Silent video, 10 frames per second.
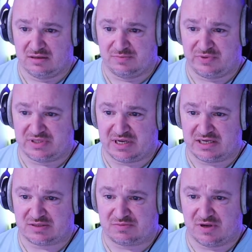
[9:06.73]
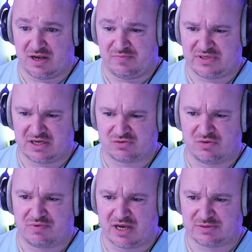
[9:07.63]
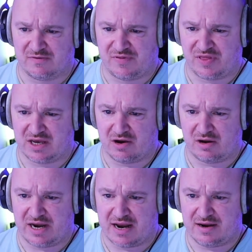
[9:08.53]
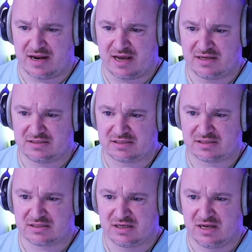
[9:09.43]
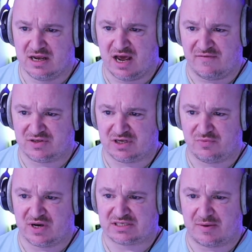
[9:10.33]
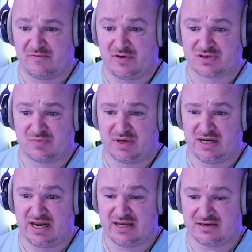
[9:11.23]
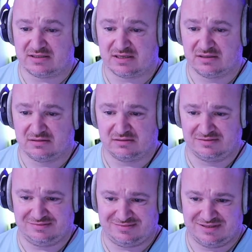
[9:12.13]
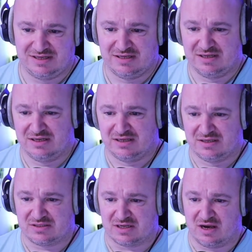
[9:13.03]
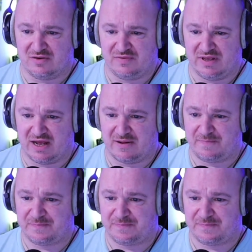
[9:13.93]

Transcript: Potential replacement for Theo Hernandez. Everton and West Ham have also been linked. So yeah,